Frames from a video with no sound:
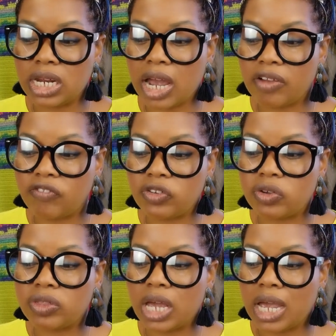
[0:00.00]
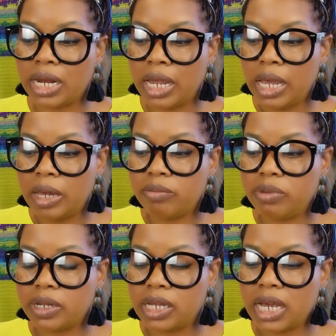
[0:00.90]
And I feel that
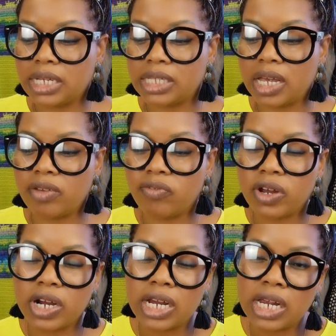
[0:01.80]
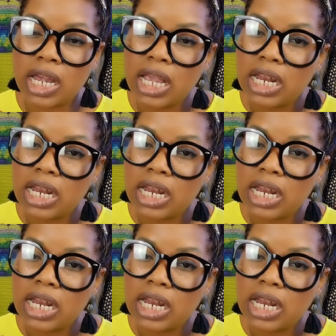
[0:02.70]
Billie has a very